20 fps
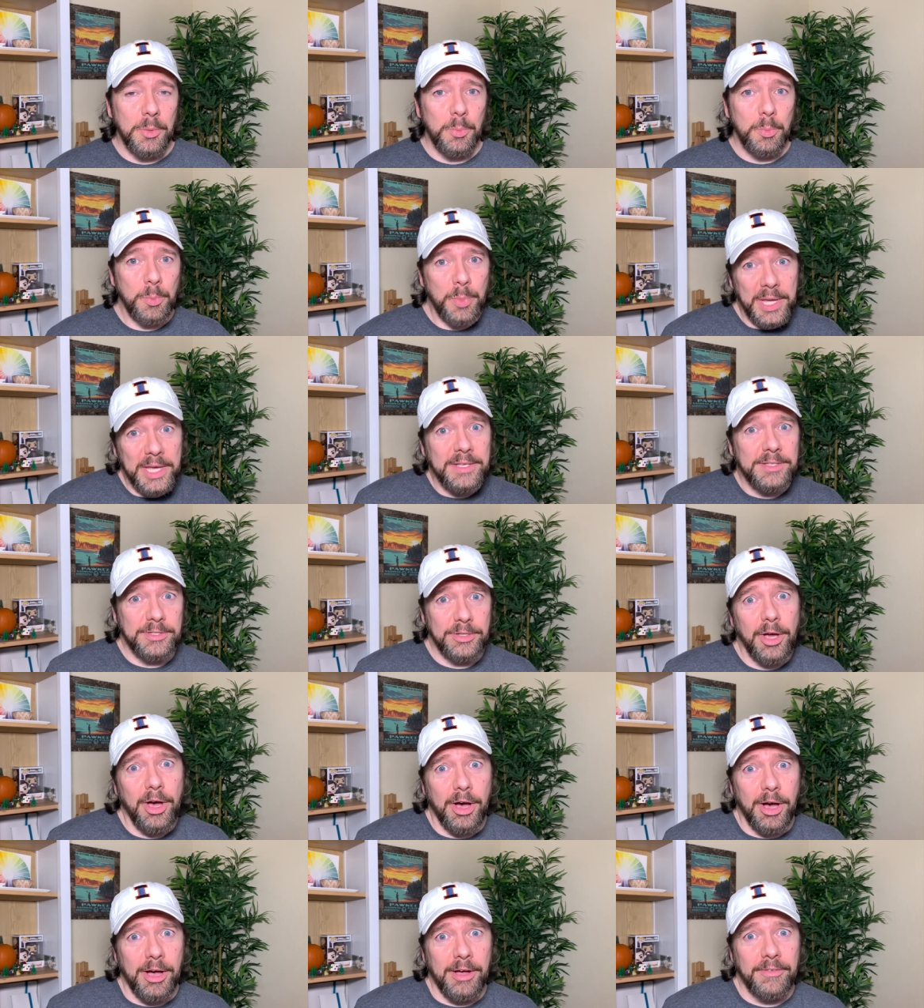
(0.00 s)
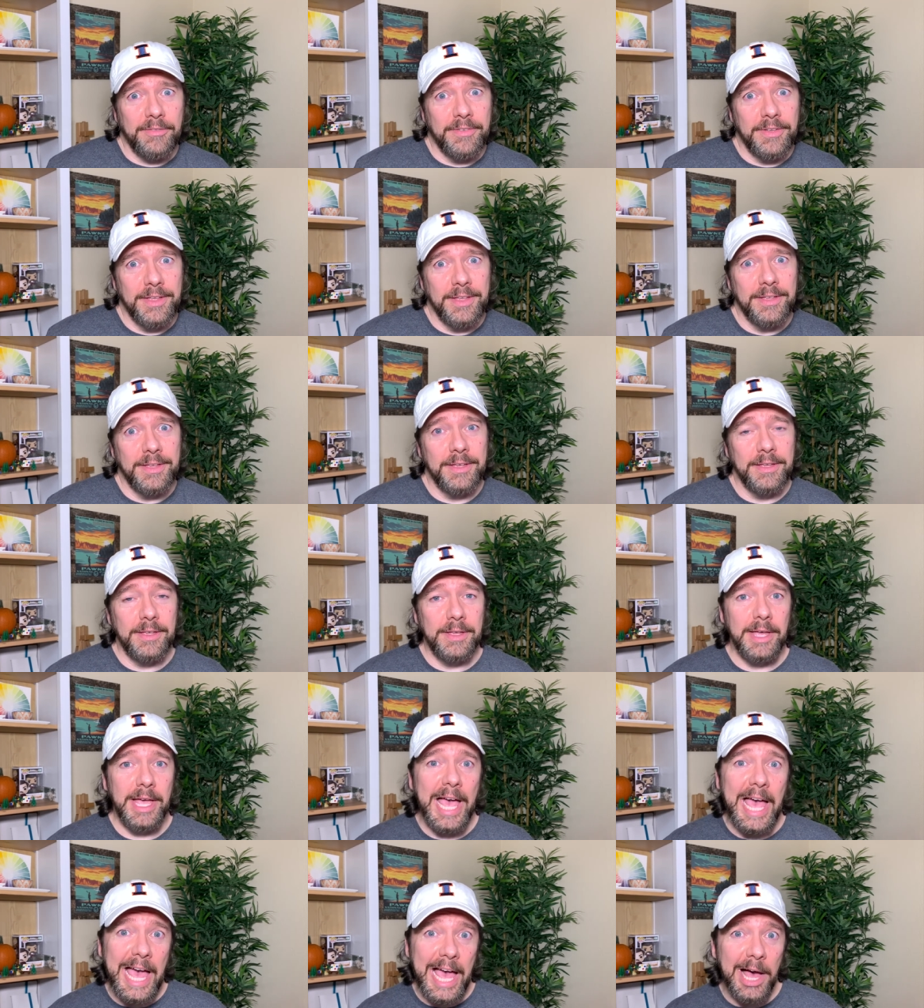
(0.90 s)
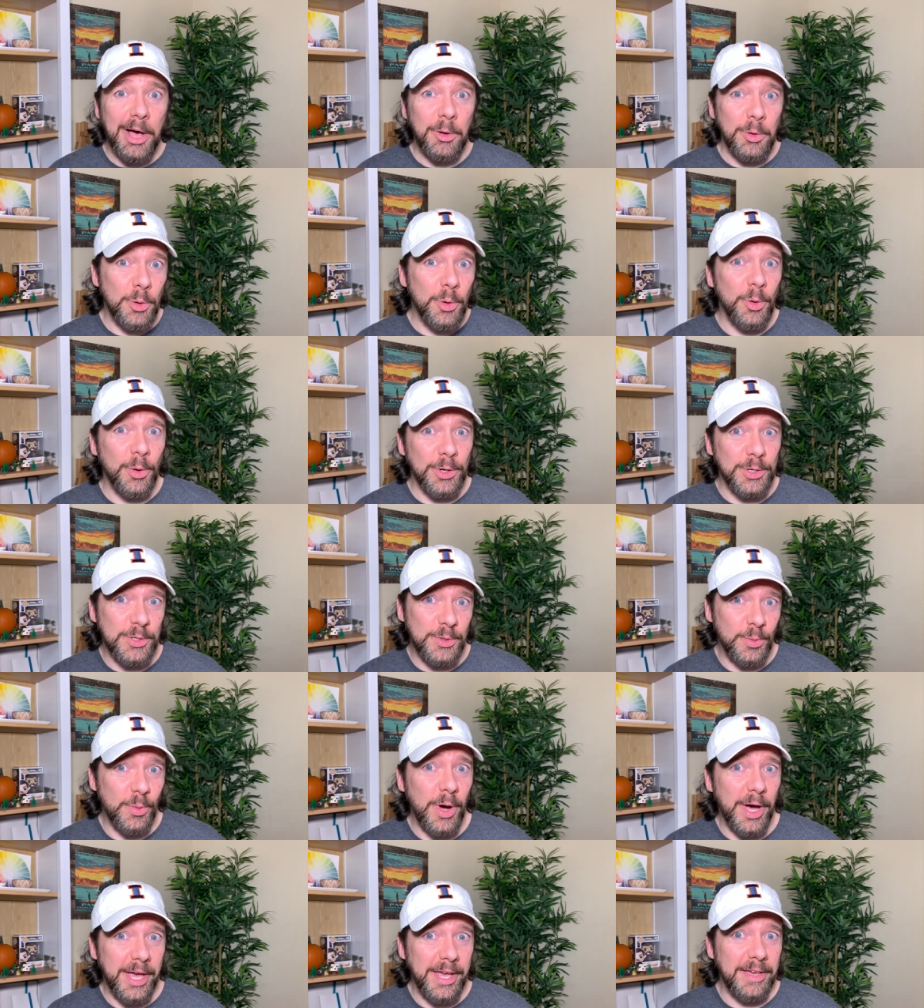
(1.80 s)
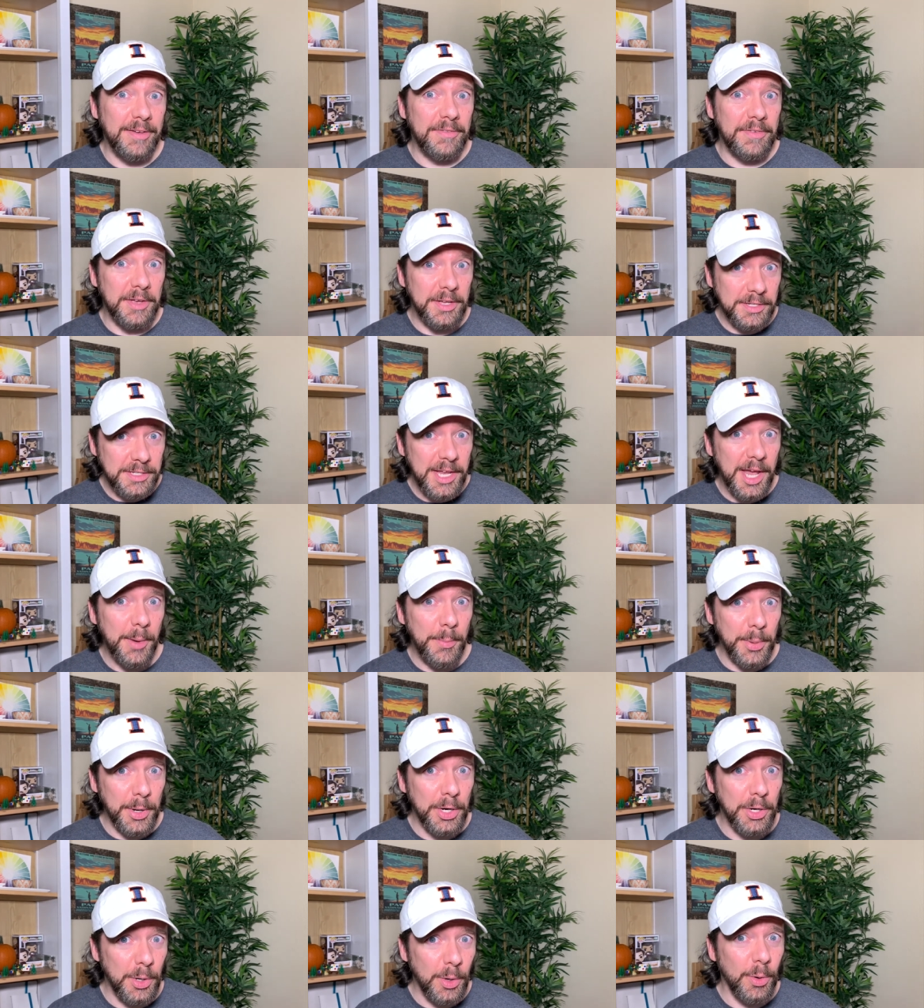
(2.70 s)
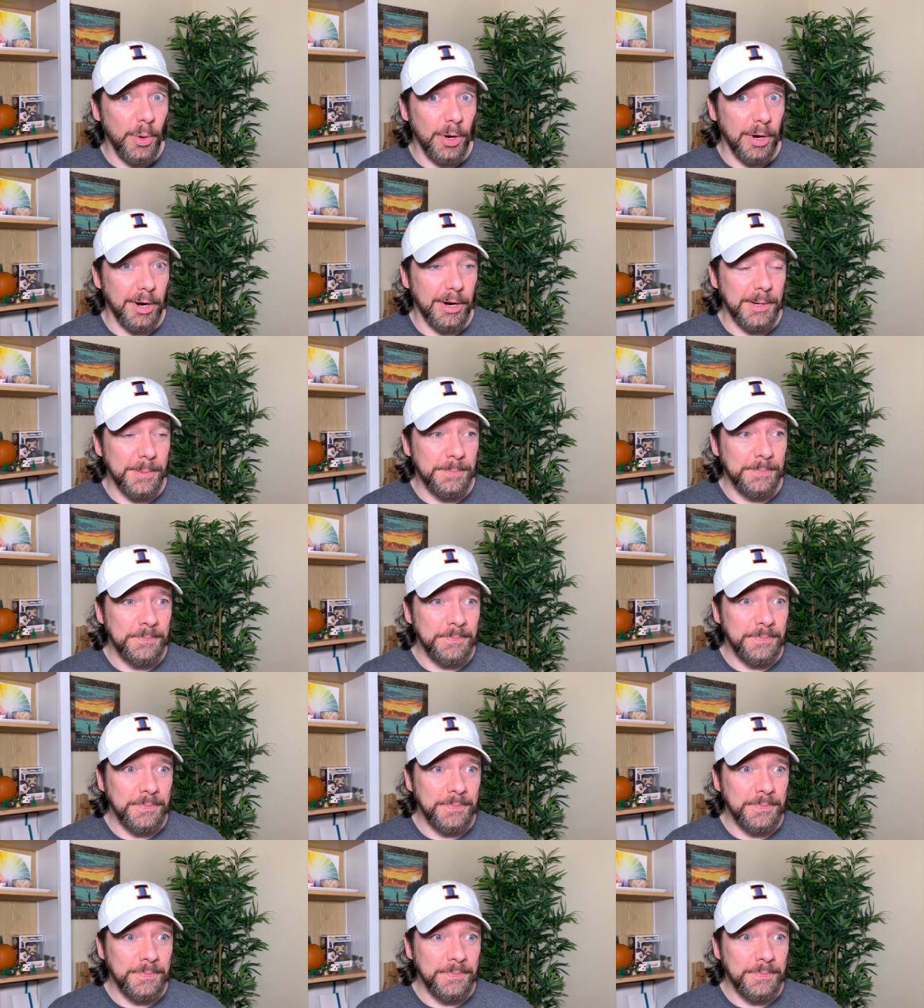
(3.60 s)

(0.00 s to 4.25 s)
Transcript: pissed off Al Gore's wife, Tipper Gore,